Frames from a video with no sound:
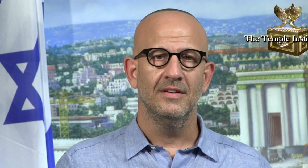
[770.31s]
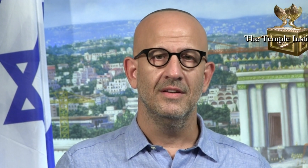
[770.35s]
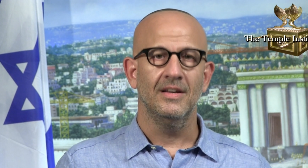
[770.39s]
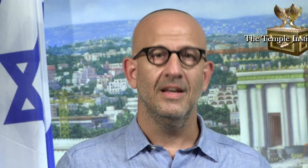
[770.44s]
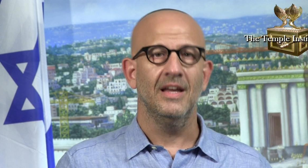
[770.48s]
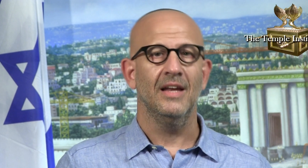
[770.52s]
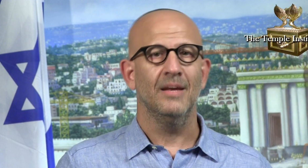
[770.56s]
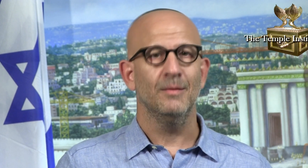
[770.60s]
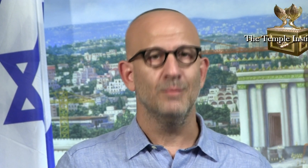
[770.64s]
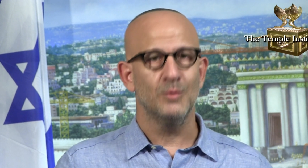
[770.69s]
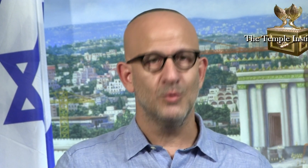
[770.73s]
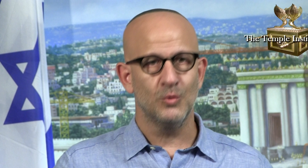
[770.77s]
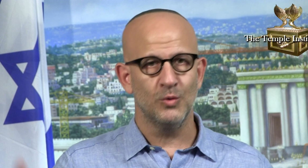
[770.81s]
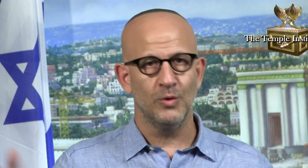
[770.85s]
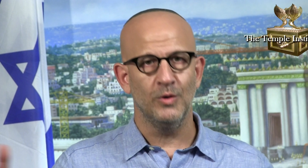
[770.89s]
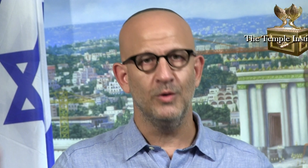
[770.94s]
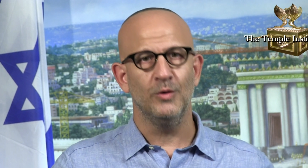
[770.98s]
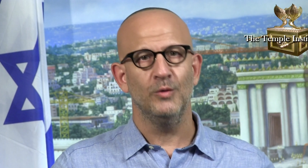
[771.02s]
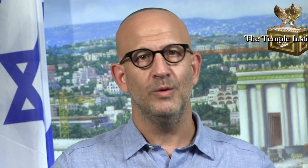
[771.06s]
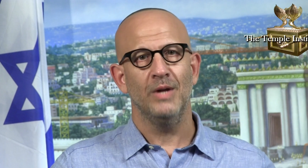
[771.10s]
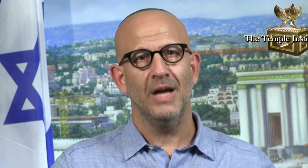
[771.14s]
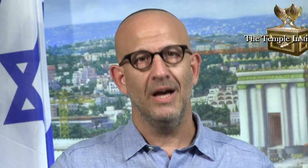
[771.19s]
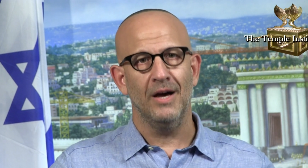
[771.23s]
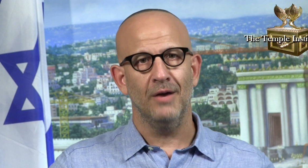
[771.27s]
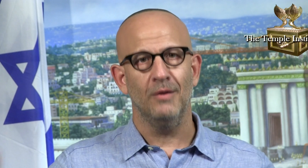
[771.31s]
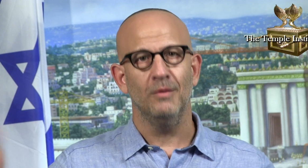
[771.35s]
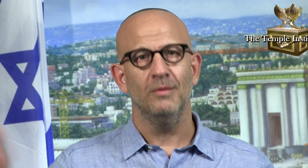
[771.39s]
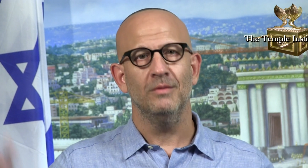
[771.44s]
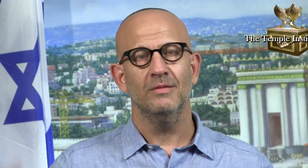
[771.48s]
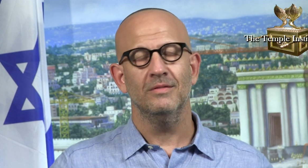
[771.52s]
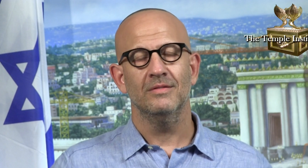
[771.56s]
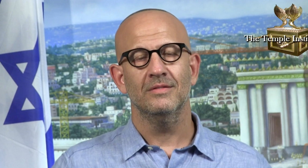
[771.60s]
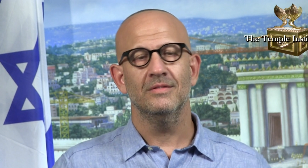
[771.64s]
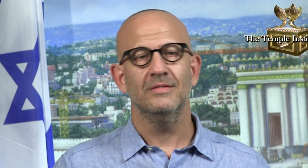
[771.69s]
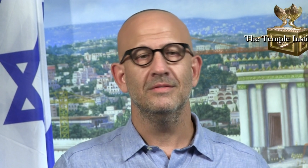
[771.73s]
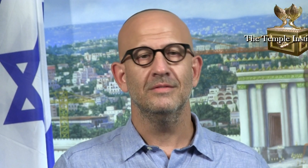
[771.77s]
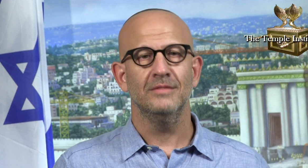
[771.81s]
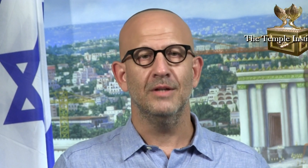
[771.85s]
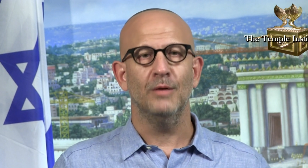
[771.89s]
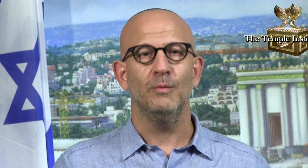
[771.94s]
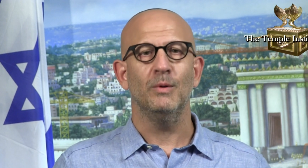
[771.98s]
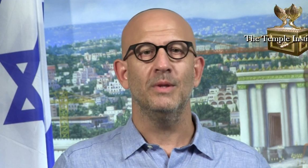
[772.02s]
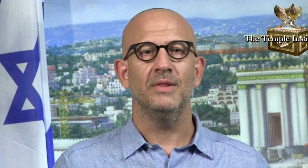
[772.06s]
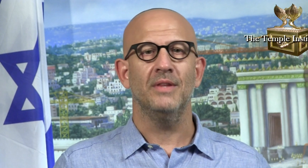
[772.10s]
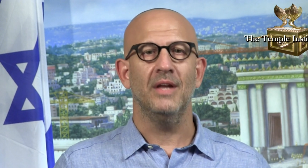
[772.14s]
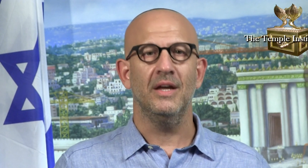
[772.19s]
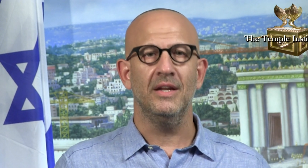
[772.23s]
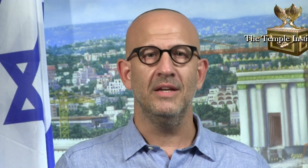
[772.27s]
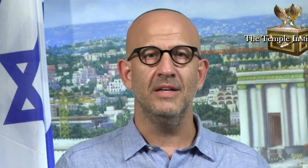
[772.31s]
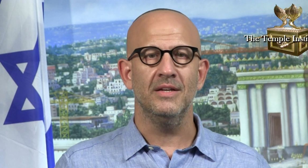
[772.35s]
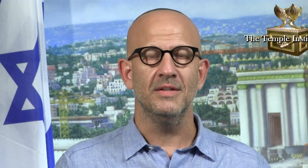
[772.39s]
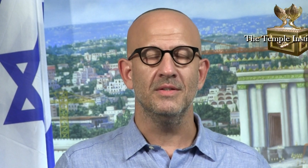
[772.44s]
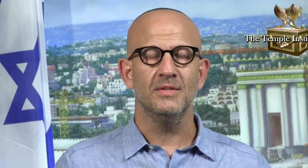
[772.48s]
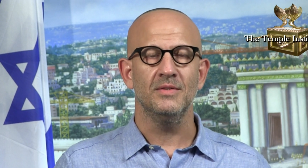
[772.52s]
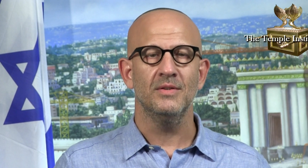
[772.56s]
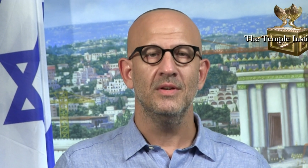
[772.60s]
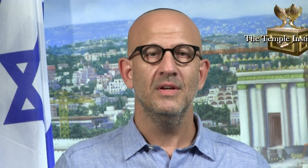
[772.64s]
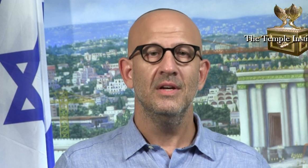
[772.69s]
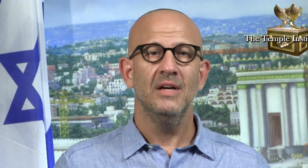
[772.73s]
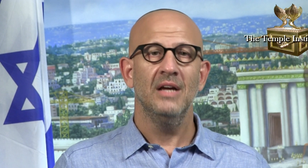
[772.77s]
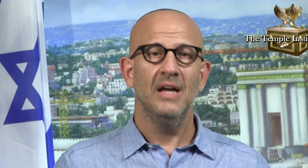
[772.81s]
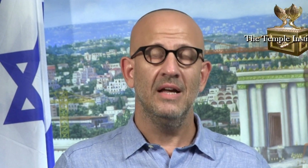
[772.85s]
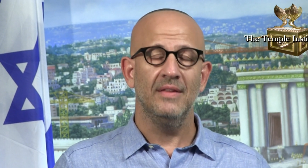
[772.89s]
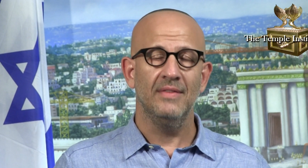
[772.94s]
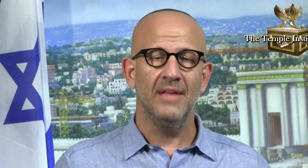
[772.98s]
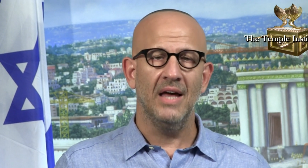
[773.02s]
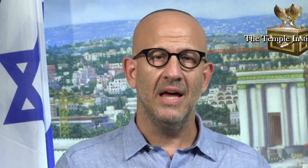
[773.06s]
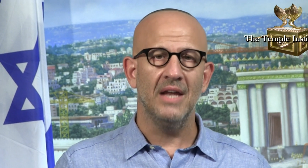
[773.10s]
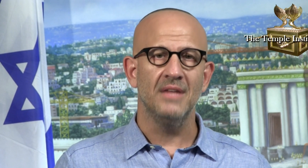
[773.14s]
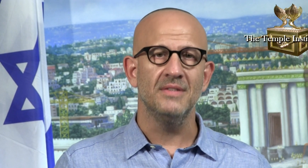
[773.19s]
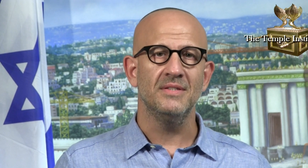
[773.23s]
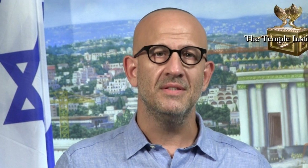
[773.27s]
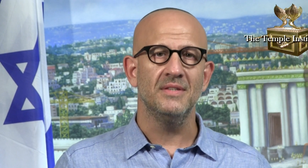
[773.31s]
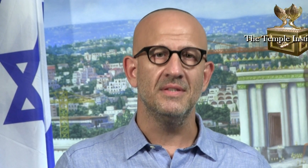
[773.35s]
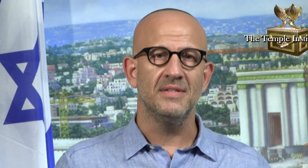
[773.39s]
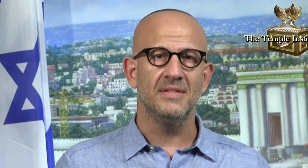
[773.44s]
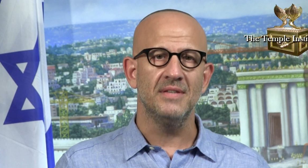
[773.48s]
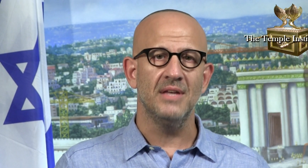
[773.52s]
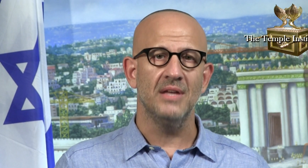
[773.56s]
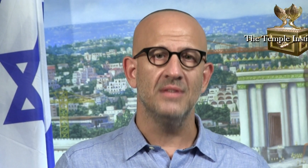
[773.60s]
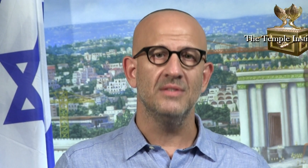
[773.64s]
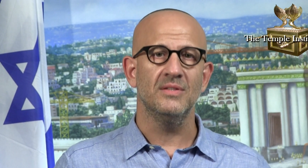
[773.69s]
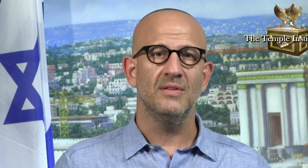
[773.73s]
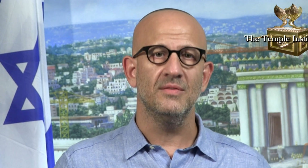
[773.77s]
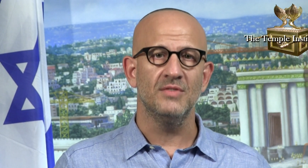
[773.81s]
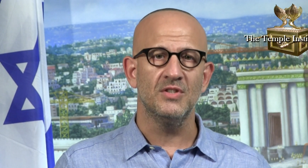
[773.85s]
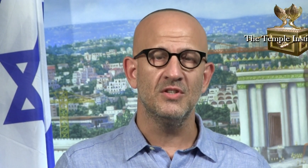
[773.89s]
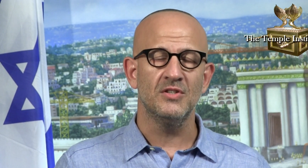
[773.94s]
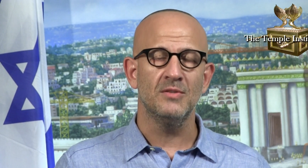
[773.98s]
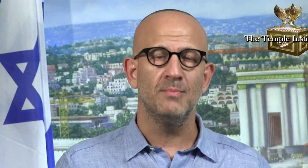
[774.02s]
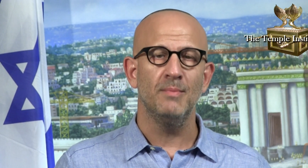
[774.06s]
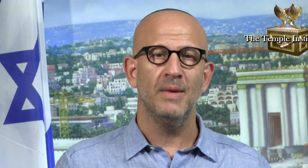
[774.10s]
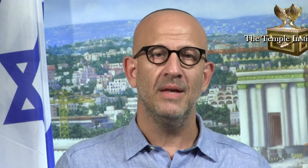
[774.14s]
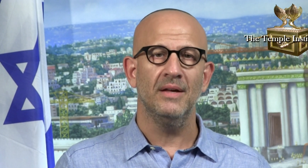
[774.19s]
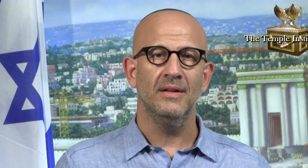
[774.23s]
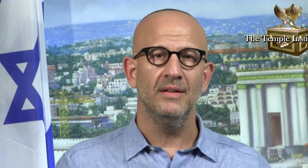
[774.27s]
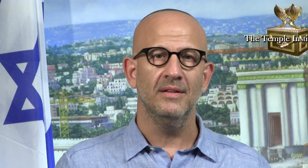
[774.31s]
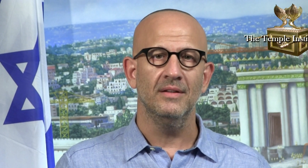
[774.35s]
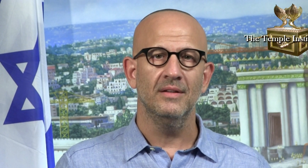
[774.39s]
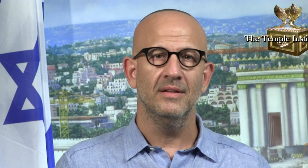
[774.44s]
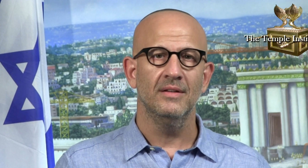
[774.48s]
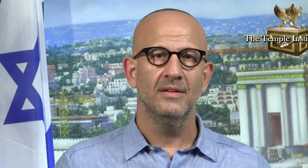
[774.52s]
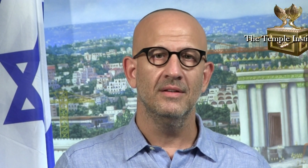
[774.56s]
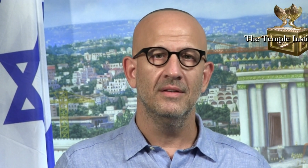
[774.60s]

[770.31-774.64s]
And I'm sure you now know what that is, and that is the sense of smell.